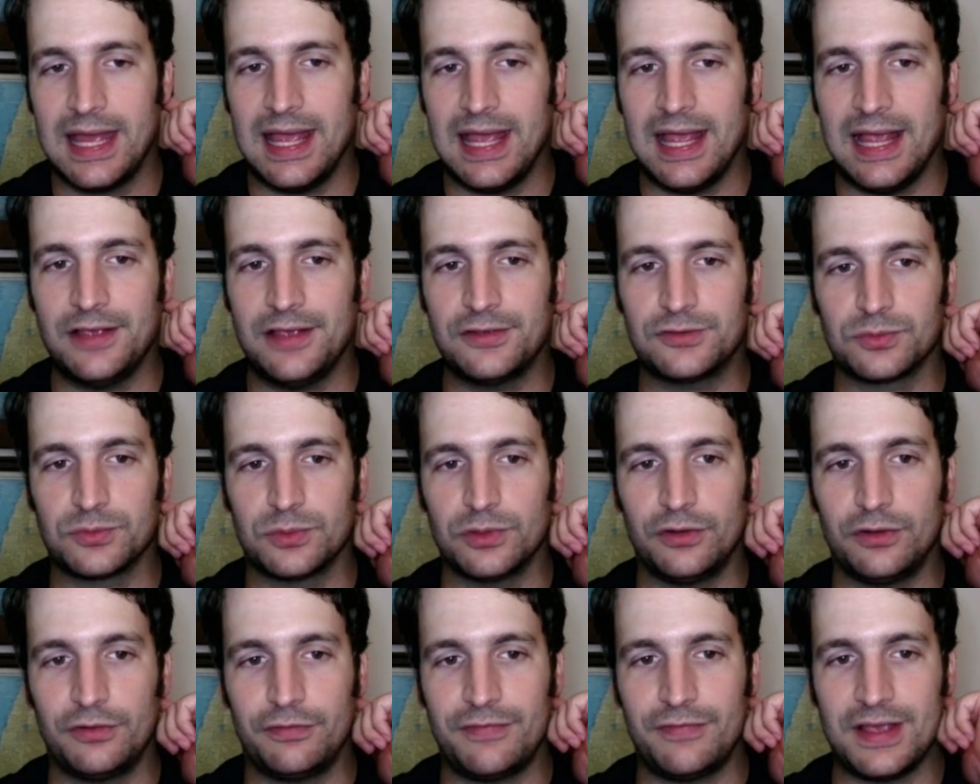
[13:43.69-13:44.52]

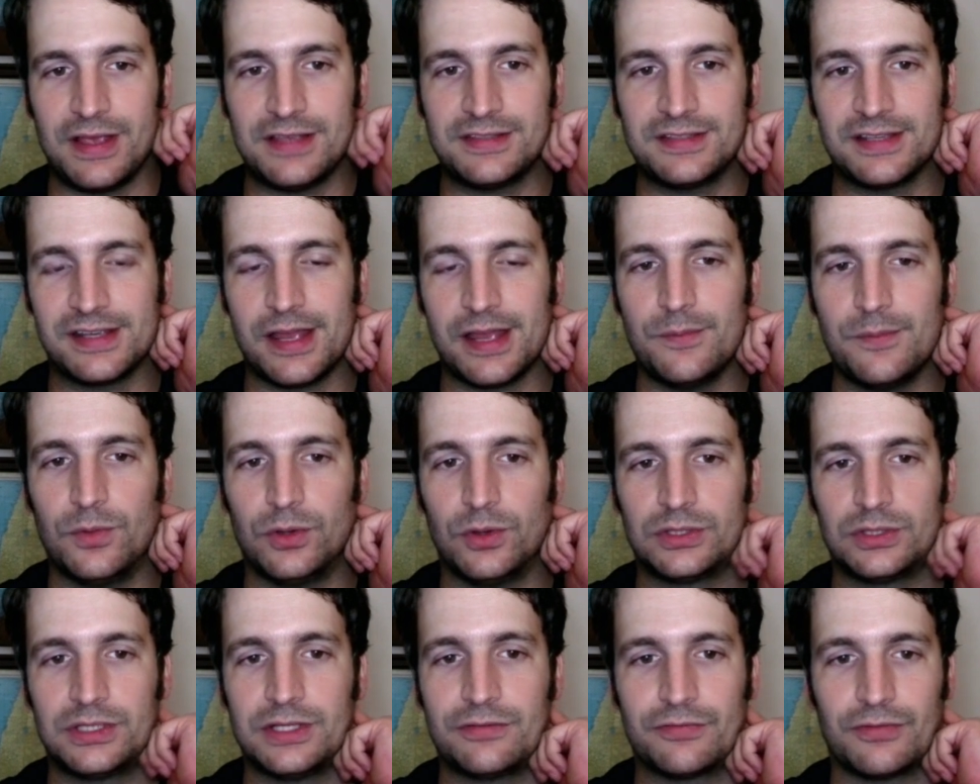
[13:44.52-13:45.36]
Israel facing a
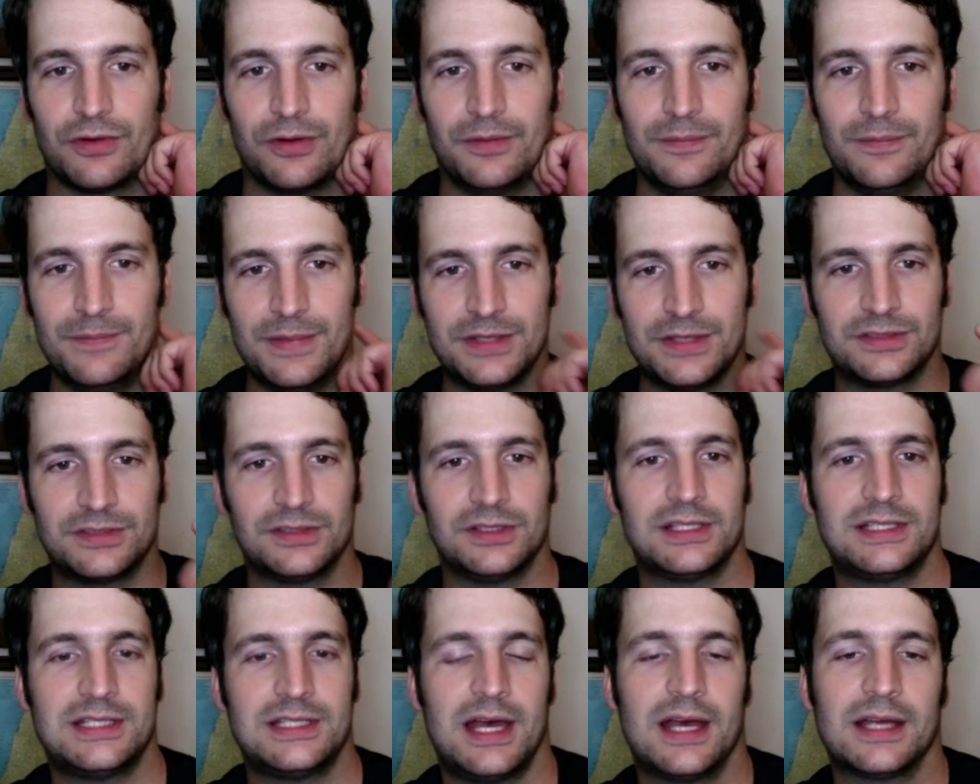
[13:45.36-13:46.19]
multi-front
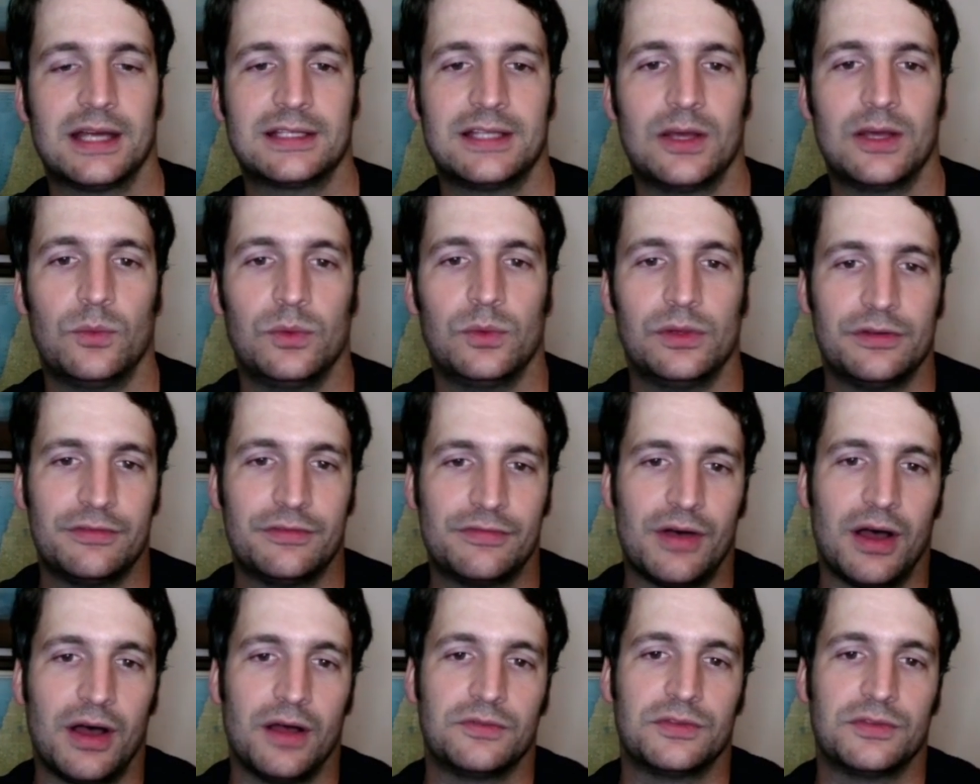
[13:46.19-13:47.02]
missile attack that will
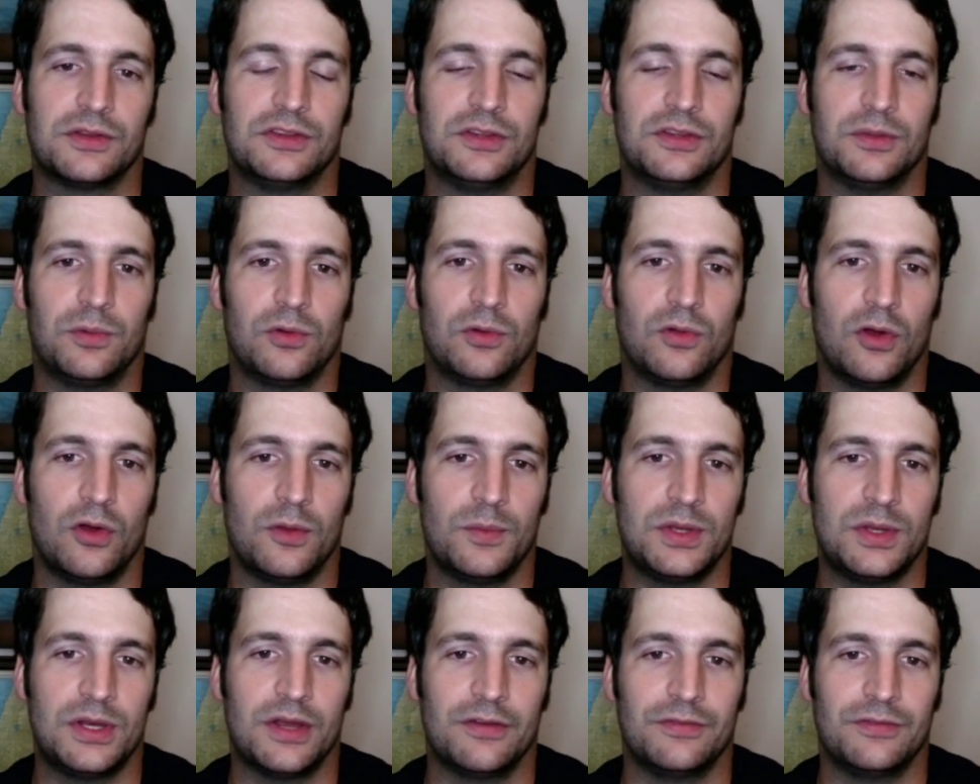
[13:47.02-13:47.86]
involve the
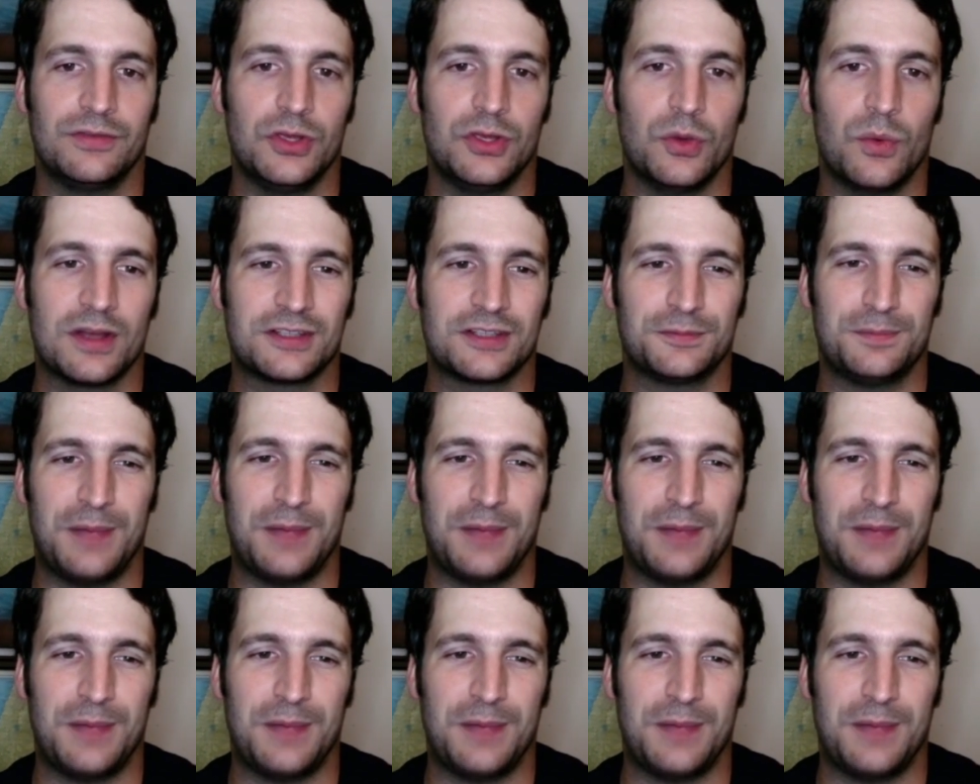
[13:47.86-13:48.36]
deployment of U.S.